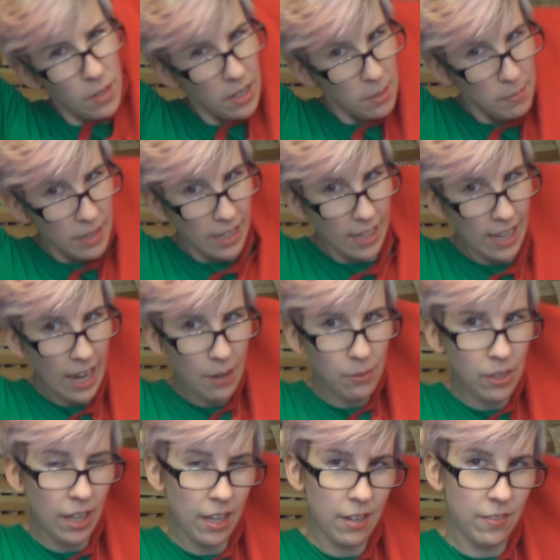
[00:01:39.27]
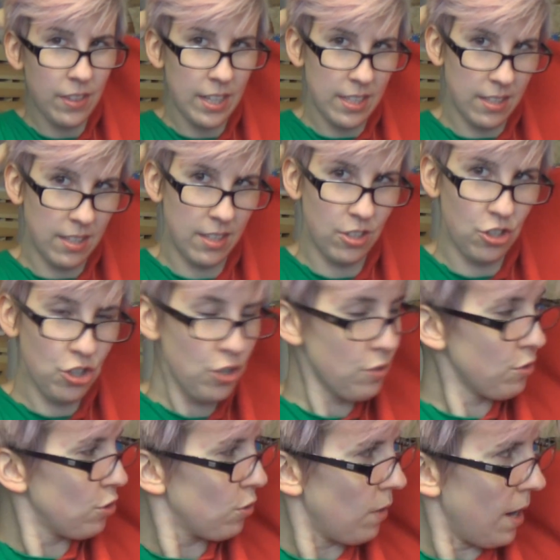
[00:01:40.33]
We're gonna make a cowl out of this
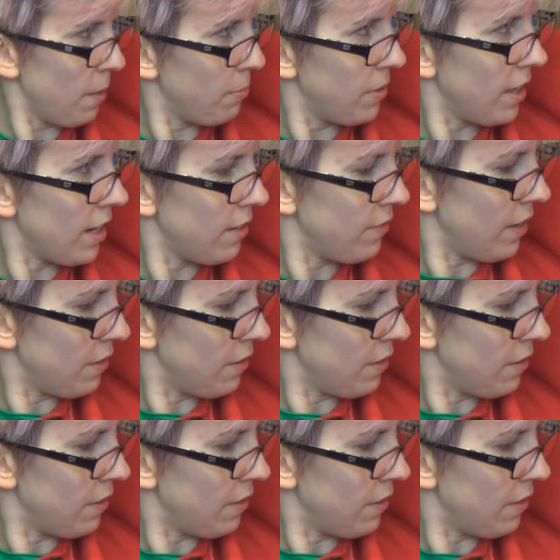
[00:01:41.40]
short scrap that I